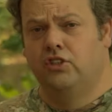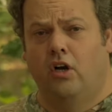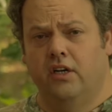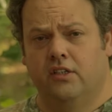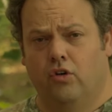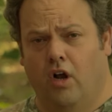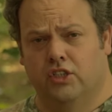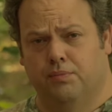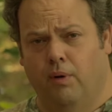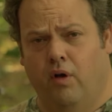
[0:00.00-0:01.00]
started
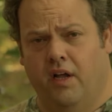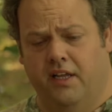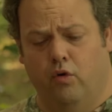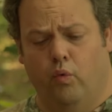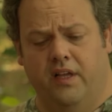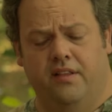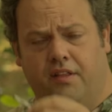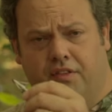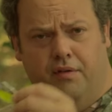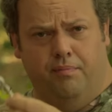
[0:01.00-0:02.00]
crossbow hunting
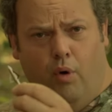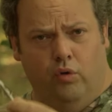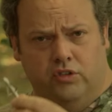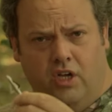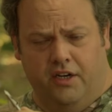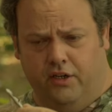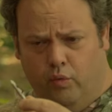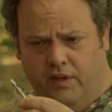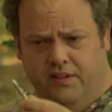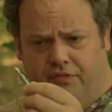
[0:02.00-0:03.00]
with the bolt cutter,
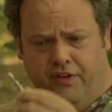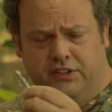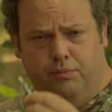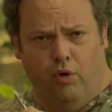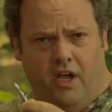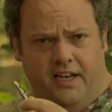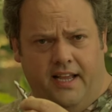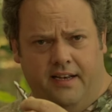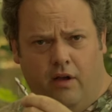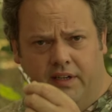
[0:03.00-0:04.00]
with the fixed
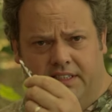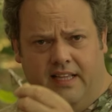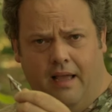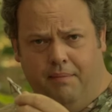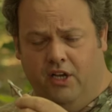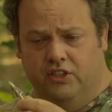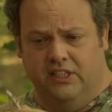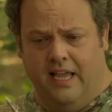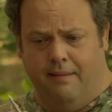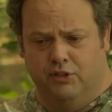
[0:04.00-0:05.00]
broadhead. Now, I did that because
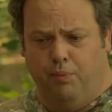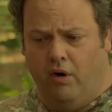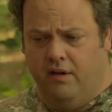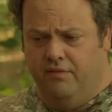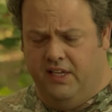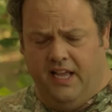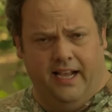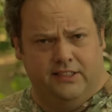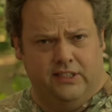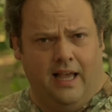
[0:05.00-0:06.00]
it came as part of the
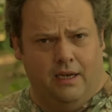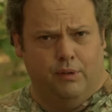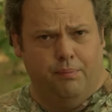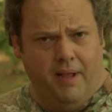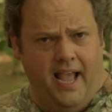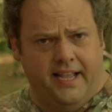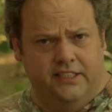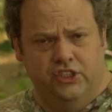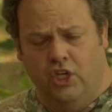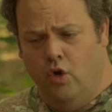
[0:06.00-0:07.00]
Excalibur
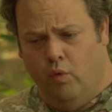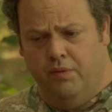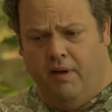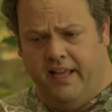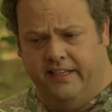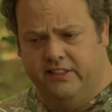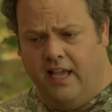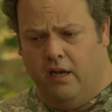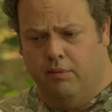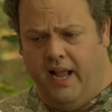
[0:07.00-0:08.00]
package with my
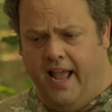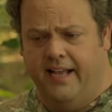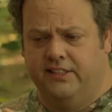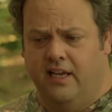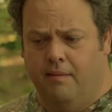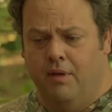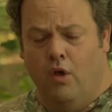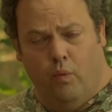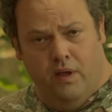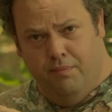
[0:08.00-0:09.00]
Excalibur Axiom
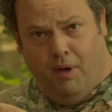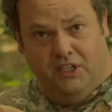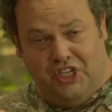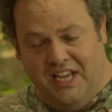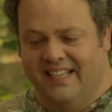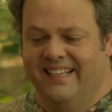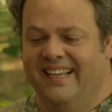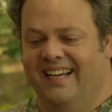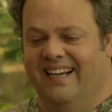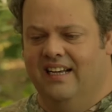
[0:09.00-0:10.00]
with
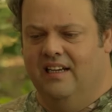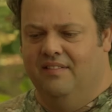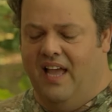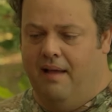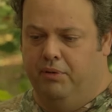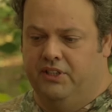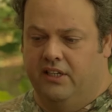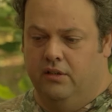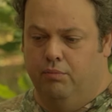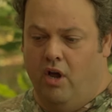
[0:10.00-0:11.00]
Bunjie. That
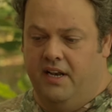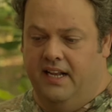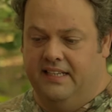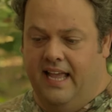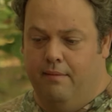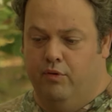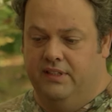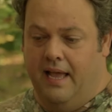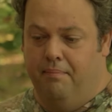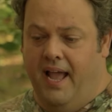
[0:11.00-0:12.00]
particular broadhead came with
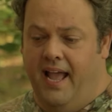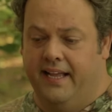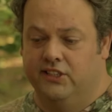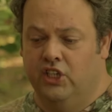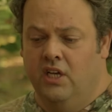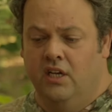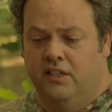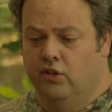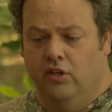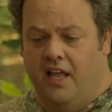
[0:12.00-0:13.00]
that package.
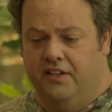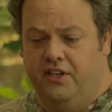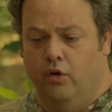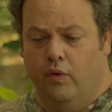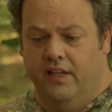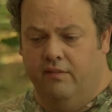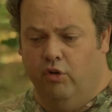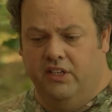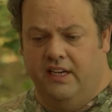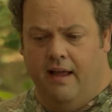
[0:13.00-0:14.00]
Killed a lot of deer with it,
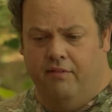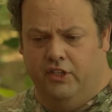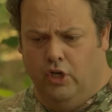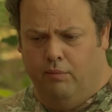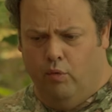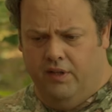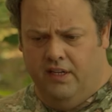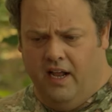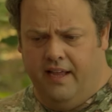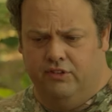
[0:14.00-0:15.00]
really didn't have any trouble with
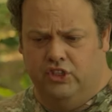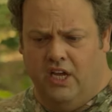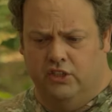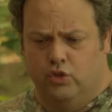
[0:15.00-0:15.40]
it. I even shot a